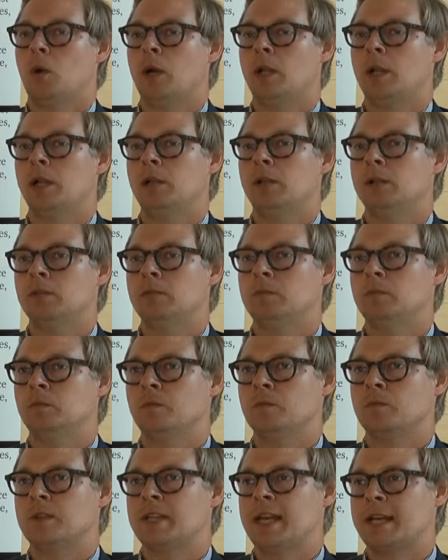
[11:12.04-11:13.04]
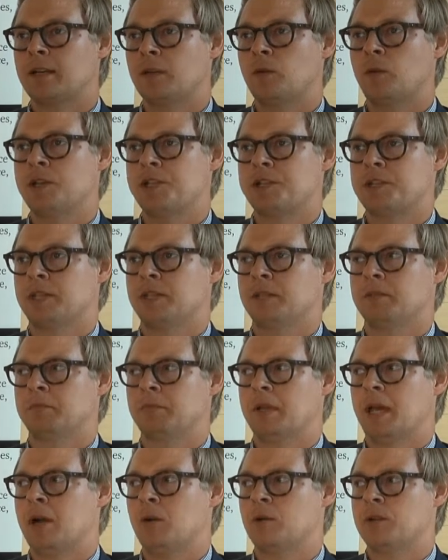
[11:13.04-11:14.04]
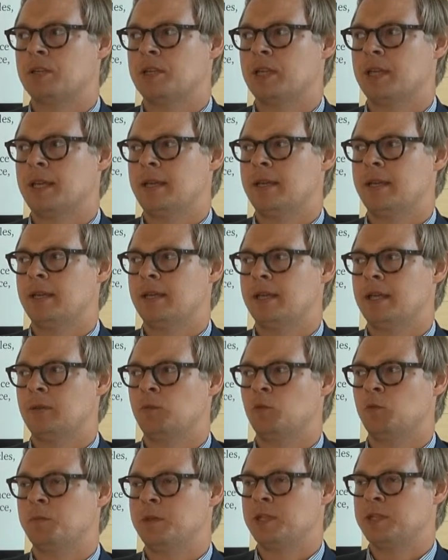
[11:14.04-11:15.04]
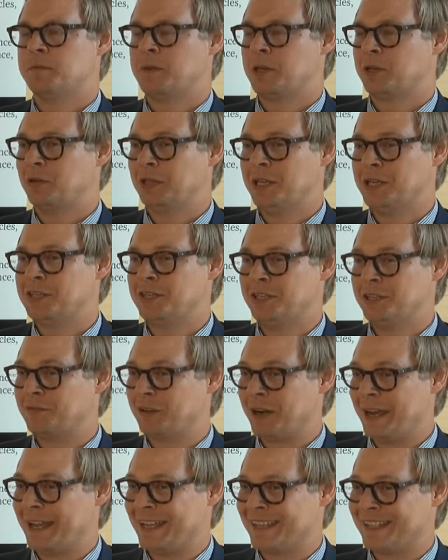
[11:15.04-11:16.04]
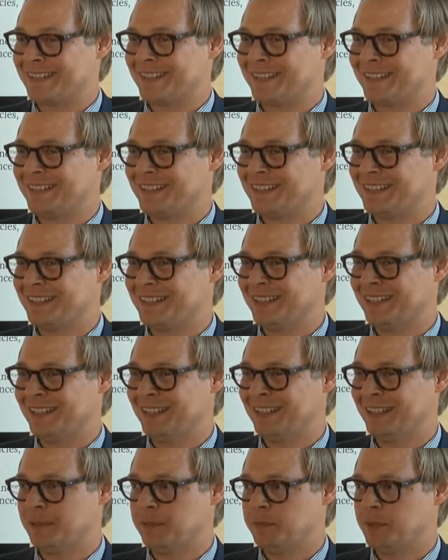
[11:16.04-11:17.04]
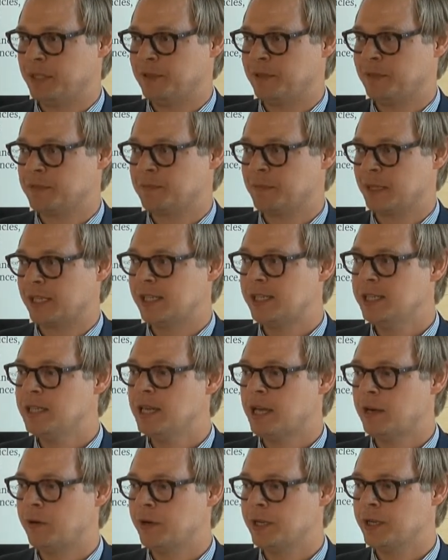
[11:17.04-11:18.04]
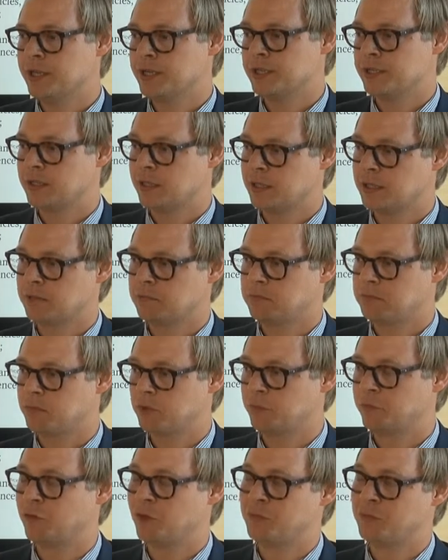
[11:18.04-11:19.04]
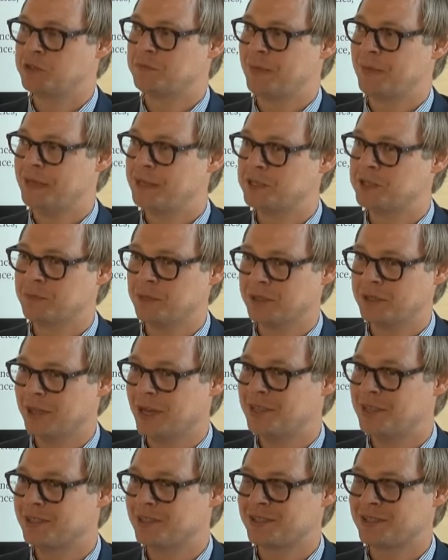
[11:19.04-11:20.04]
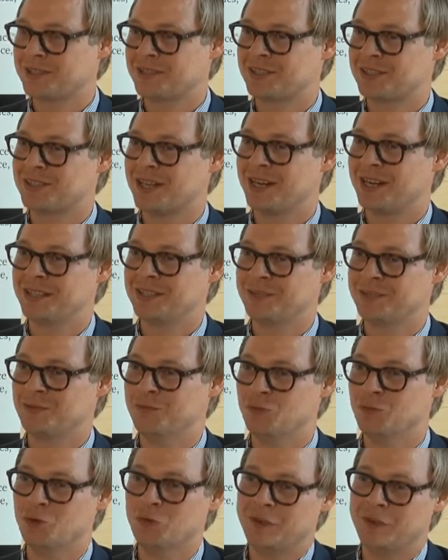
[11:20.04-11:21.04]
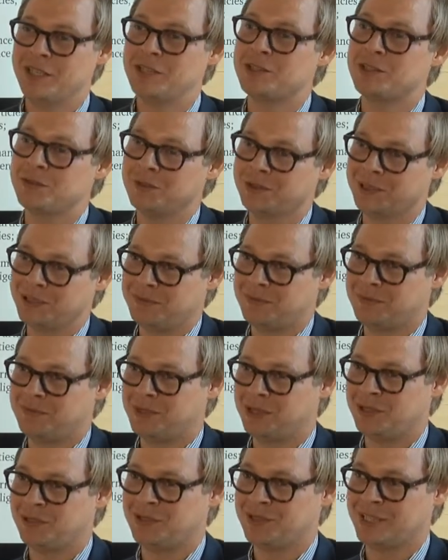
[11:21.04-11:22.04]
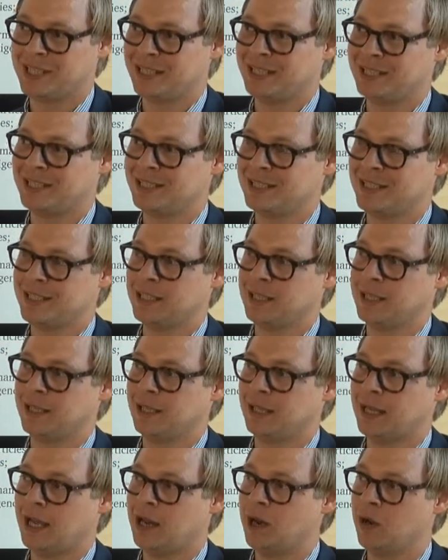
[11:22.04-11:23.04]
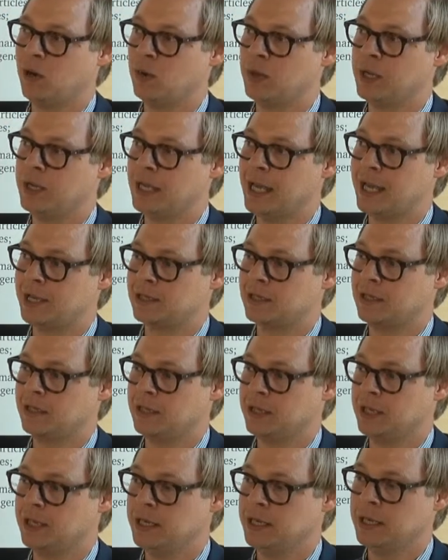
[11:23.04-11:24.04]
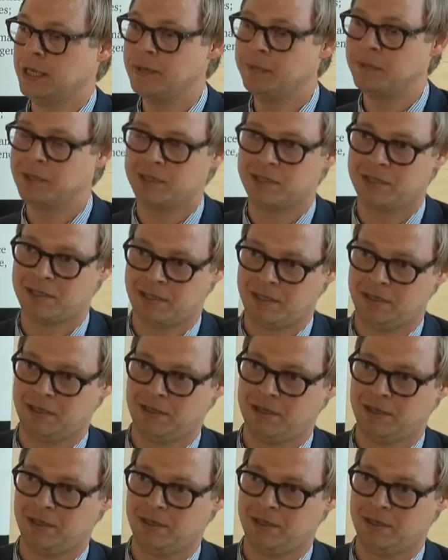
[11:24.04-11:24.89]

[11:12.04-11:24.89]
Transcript: Well, that question, I would say it would be speculation if I answer, because my key area is not performance management. I just started to move into it because I can see that how it actually inhibits